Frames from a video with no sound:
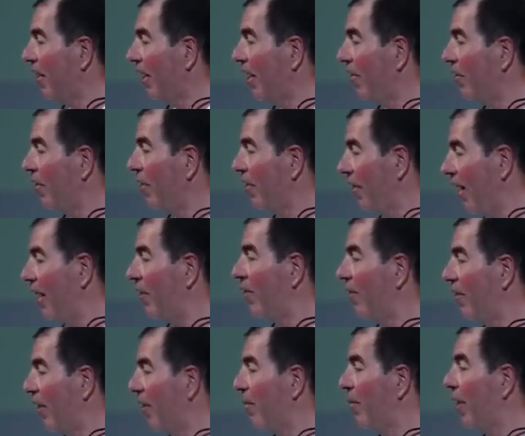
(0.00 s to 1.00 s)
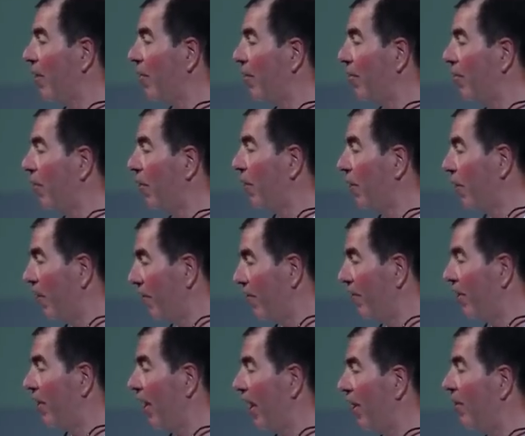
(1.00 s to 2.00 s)
All right, so thanks very much for your
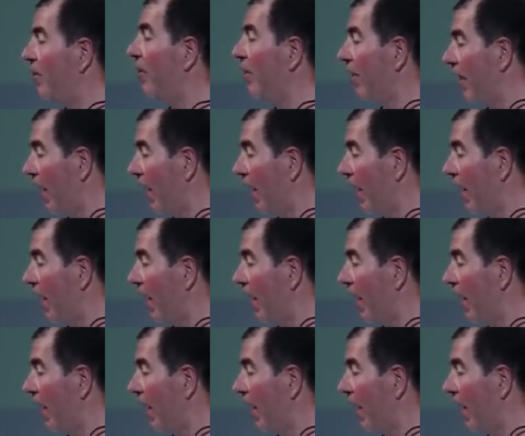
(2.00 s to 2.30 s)
invitation.